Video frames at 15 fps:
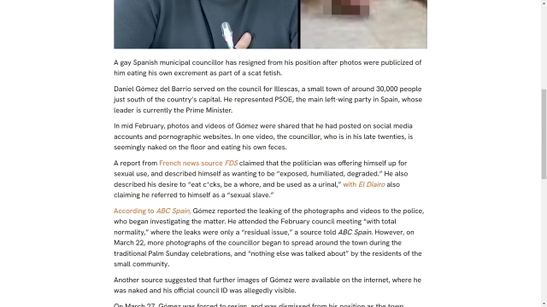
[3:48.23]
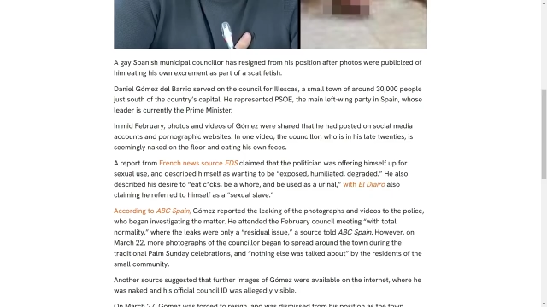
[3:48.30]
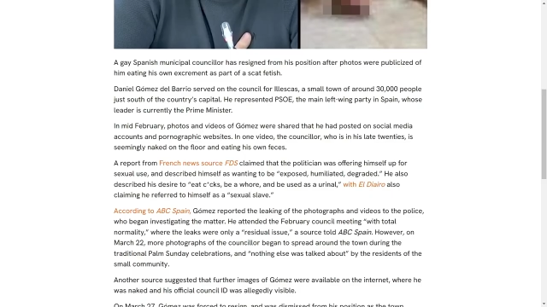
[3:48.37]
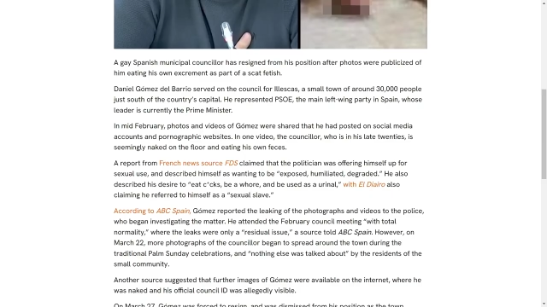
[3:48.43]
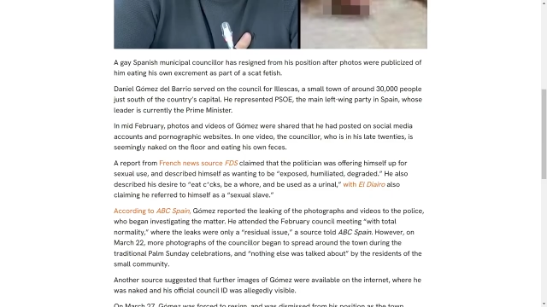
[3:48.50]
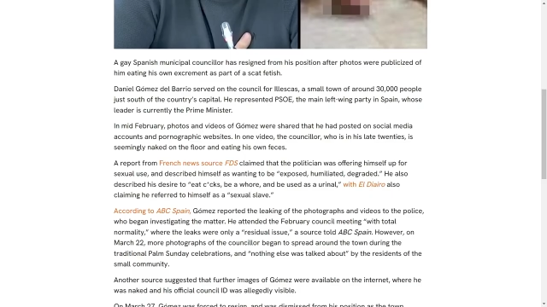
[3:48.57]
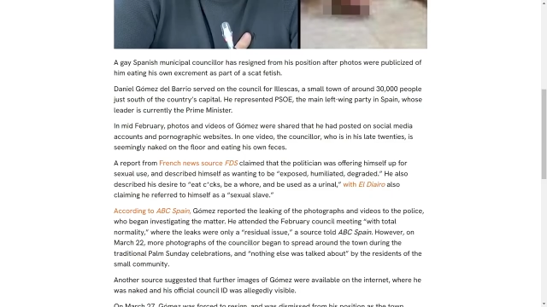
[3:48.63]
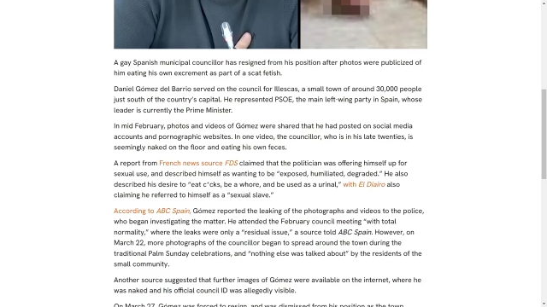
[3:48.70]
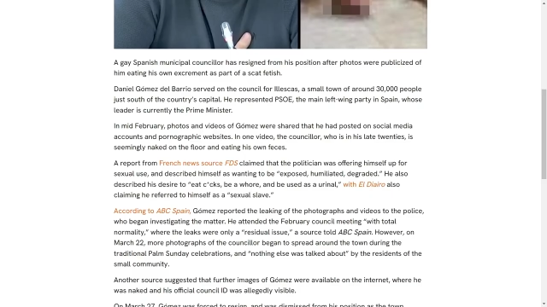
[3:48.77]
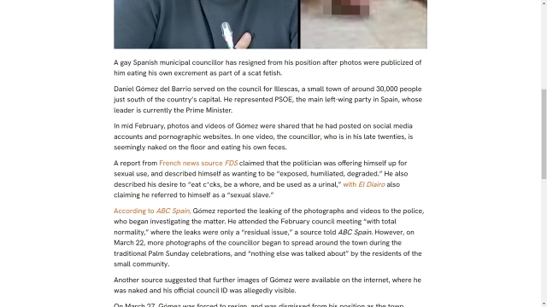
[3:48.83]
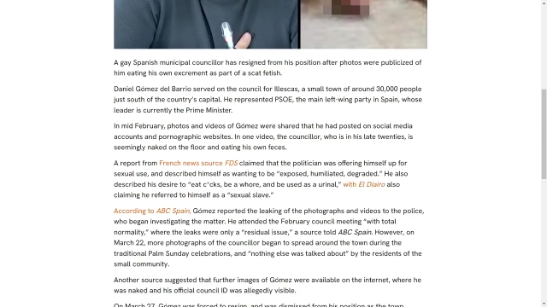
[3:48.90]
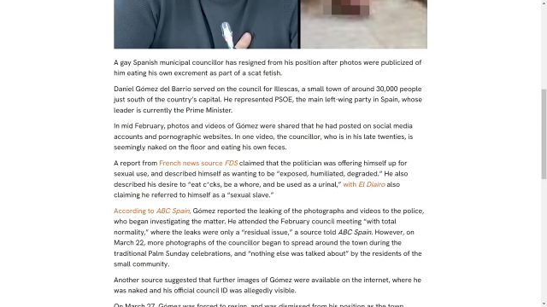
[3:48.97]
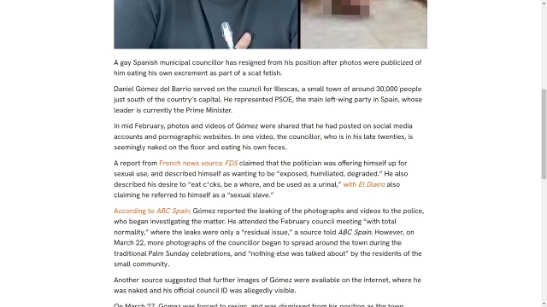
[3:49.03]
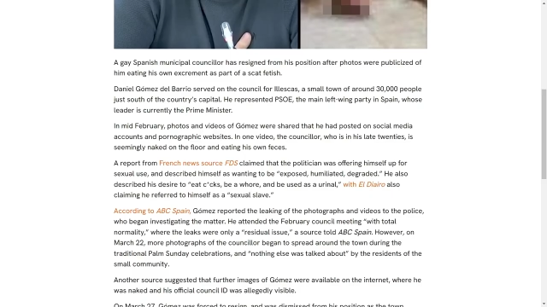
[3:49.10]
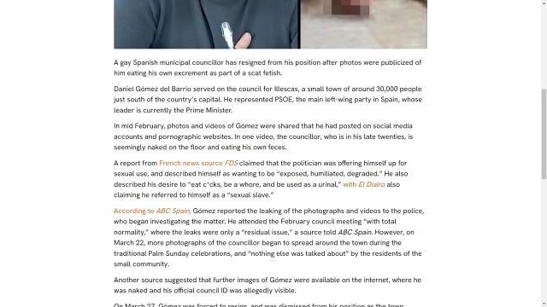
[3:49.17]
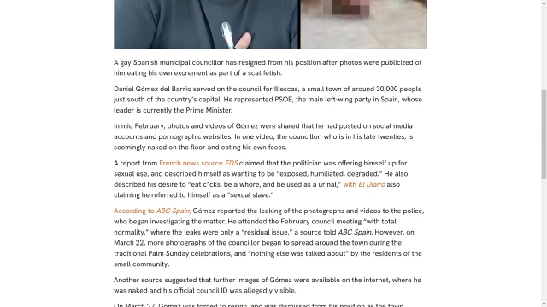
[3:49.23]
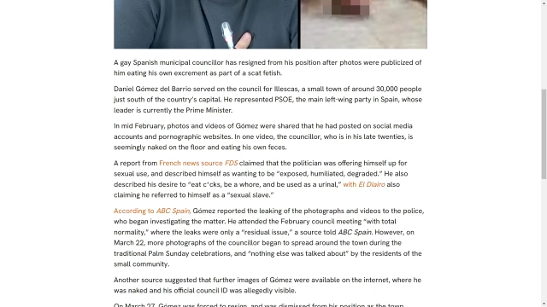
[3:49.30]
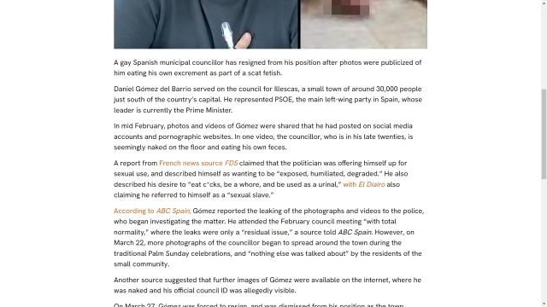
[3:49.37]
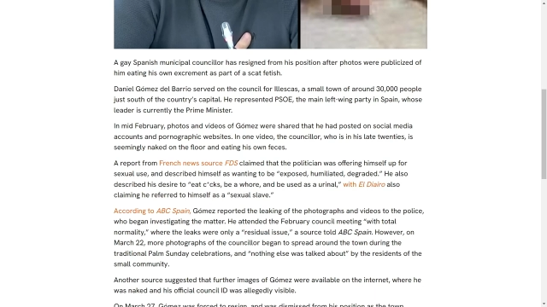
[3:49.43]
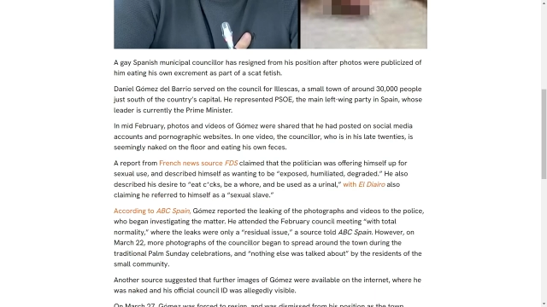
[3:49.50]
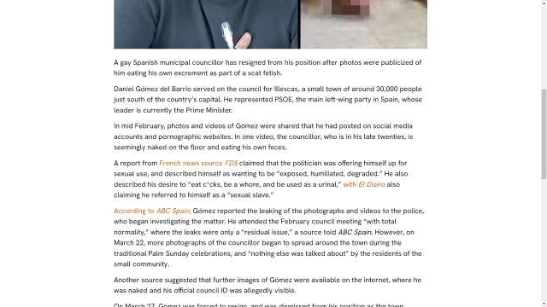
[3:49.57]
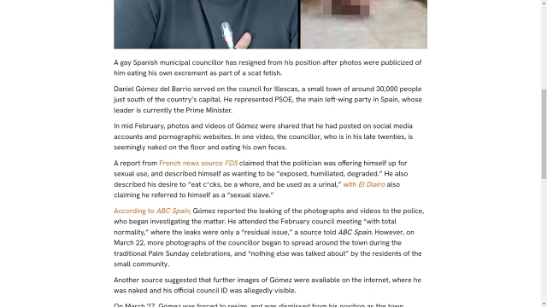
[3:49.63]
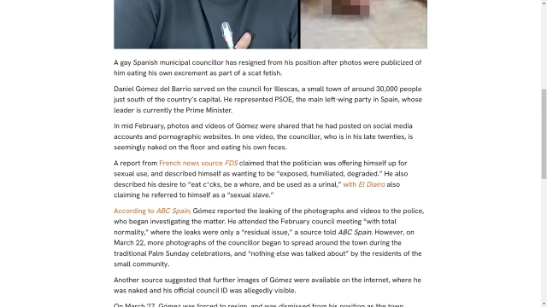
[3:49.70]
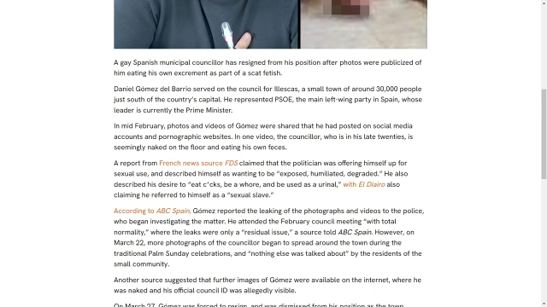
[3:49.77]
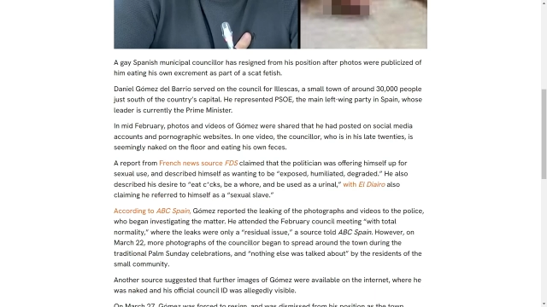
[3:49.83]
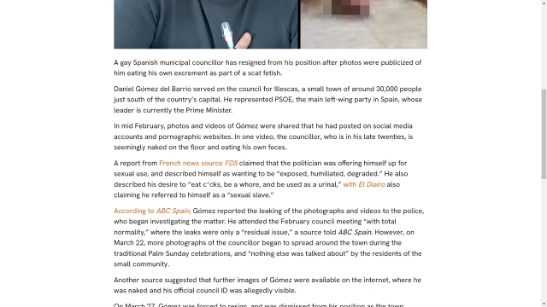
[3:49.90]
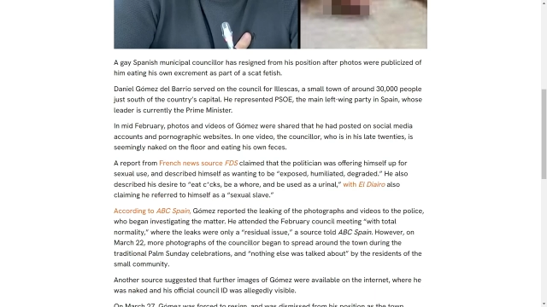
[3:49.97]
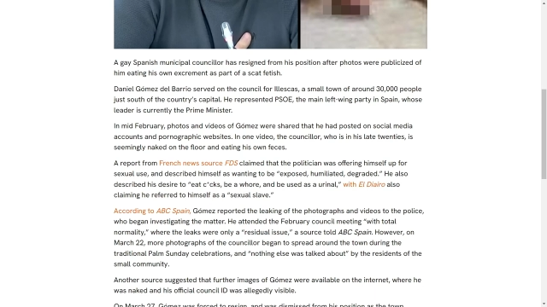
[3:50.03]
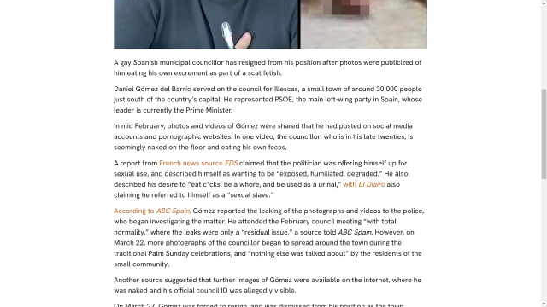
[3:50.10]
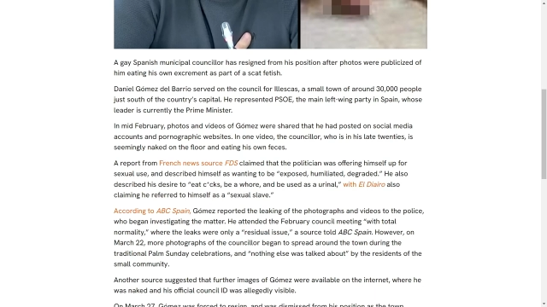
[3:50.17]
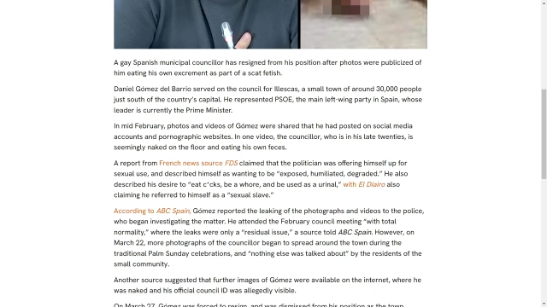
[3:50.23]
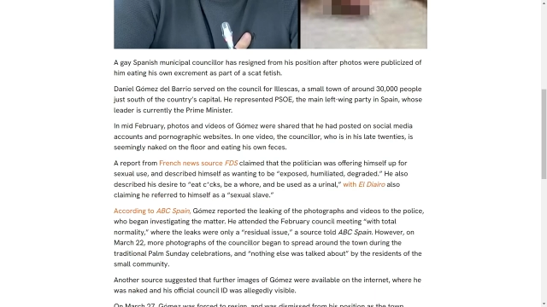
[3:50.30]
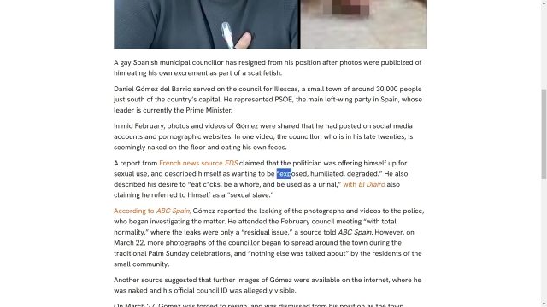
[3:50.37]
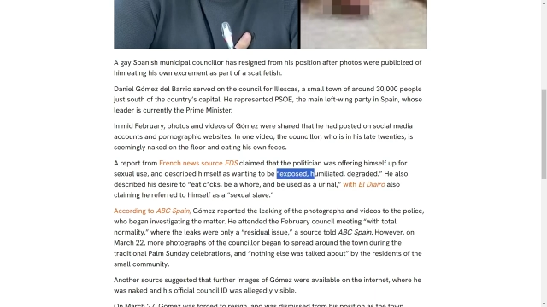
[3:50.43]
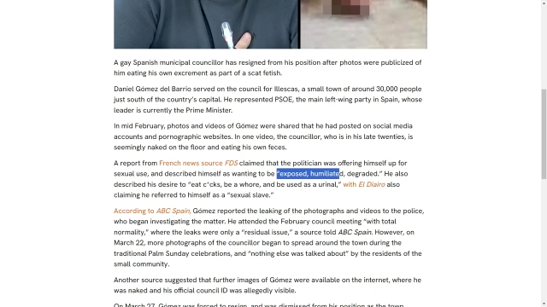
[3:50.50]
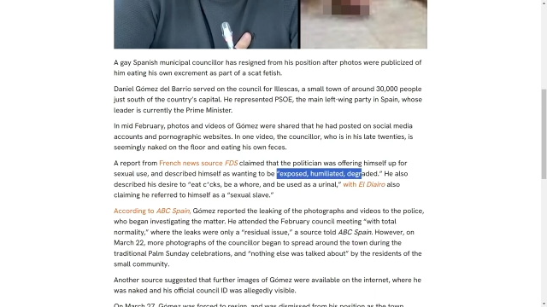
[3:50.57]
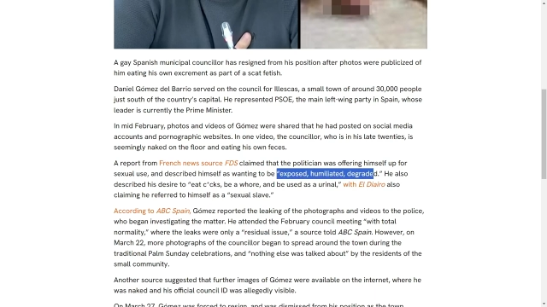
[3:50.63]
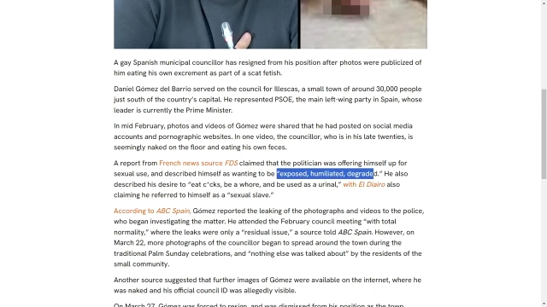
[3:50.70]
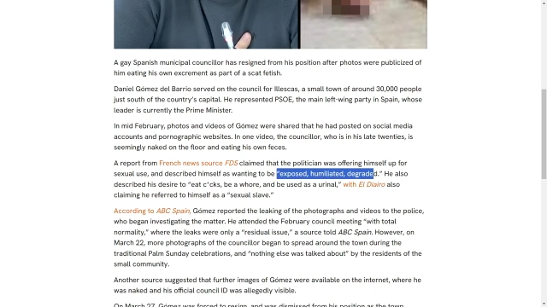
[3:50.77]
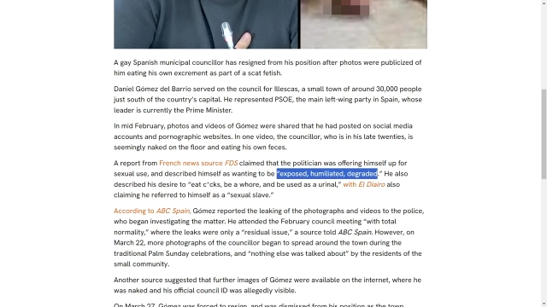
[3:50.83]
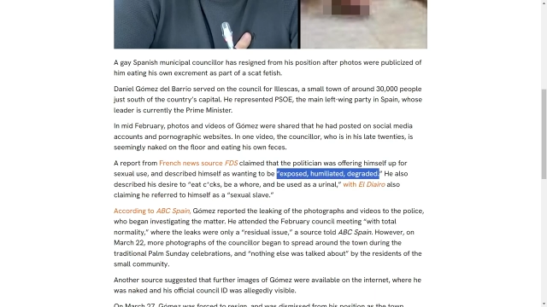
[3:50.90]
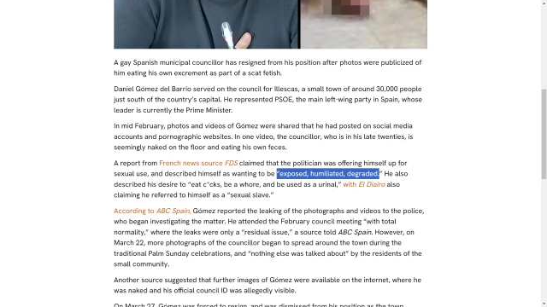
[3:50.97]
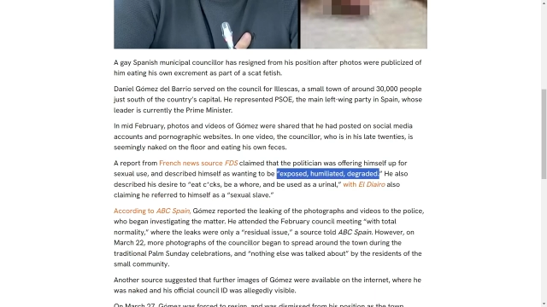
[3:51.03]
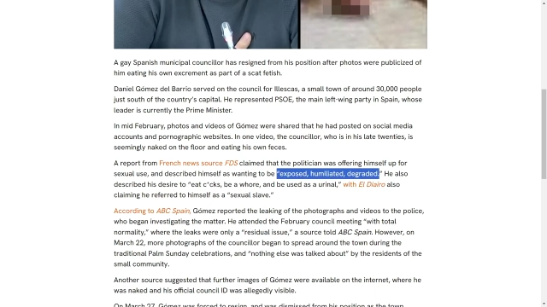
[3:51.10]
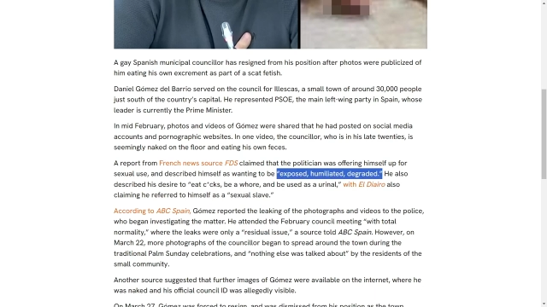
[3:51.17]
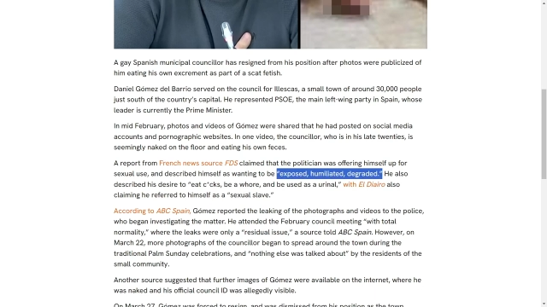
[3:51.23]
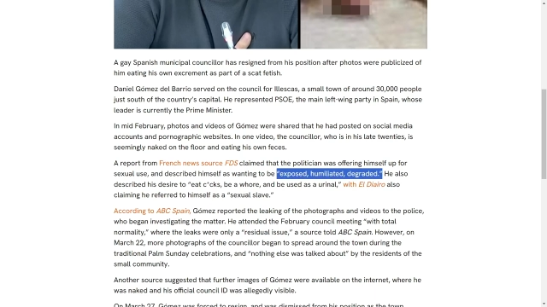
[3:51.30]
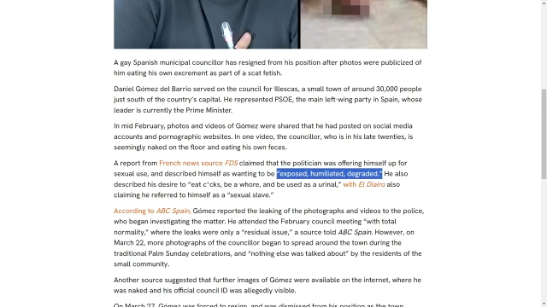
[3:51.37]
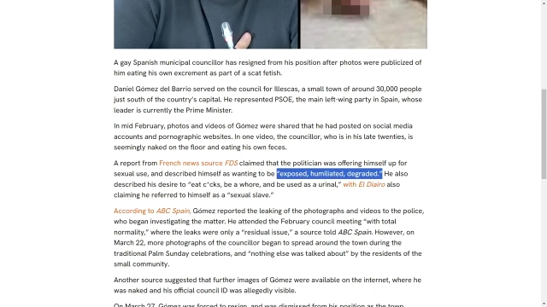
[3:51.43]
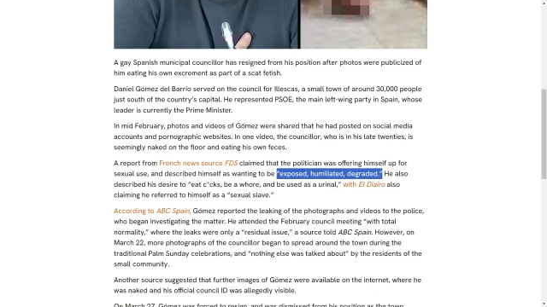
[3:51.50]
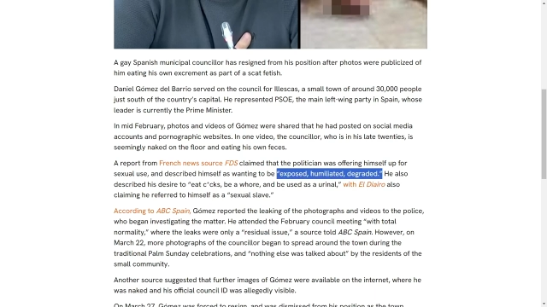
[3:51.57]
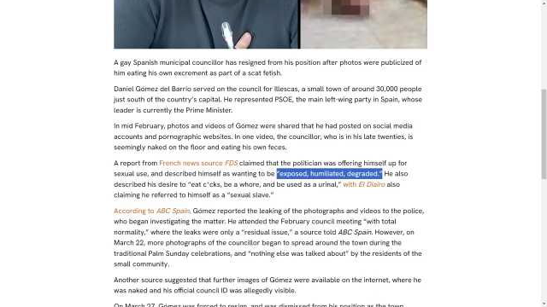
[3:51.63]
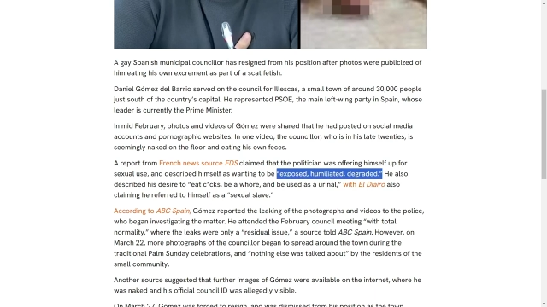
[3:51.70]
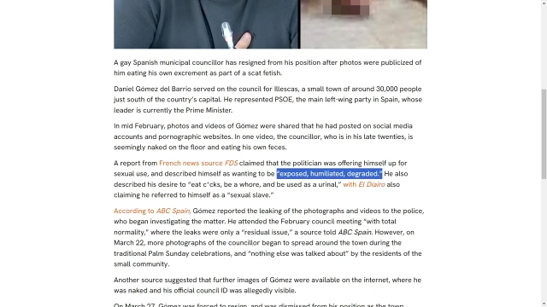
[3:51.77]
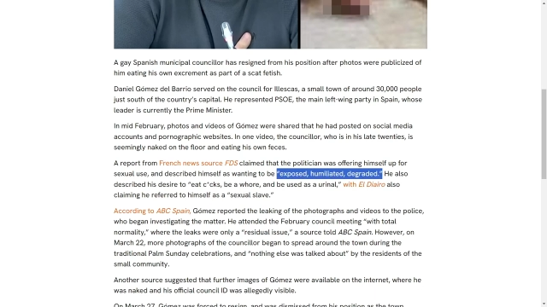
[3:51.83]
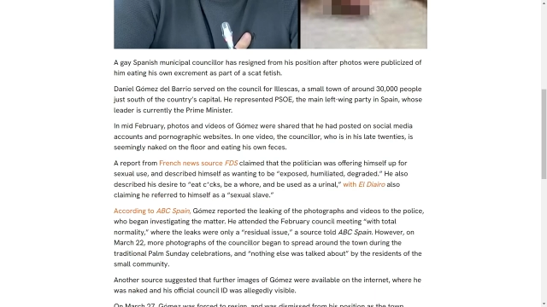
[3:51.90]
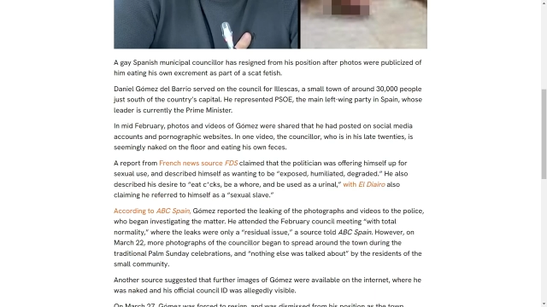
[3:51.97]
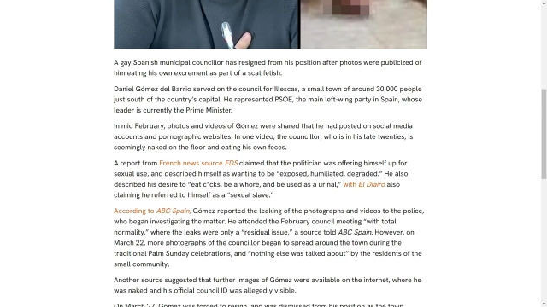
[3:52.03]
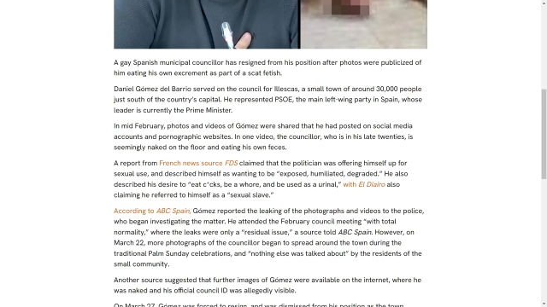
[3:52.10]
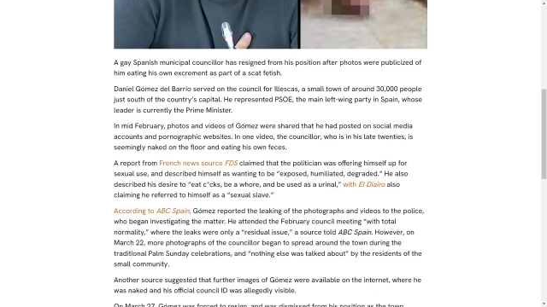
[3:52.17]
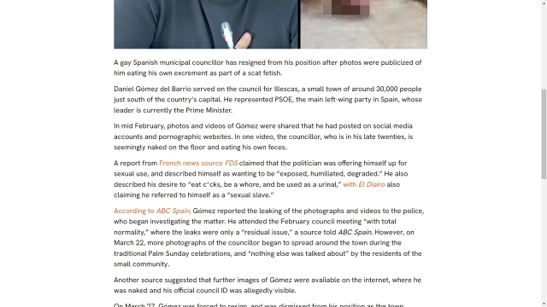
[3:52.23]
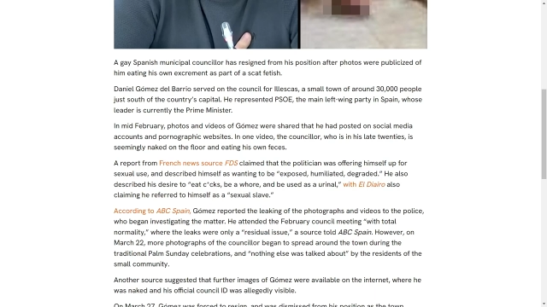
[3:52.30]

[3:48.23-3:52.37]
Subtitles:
Nobody's mouth can be seen.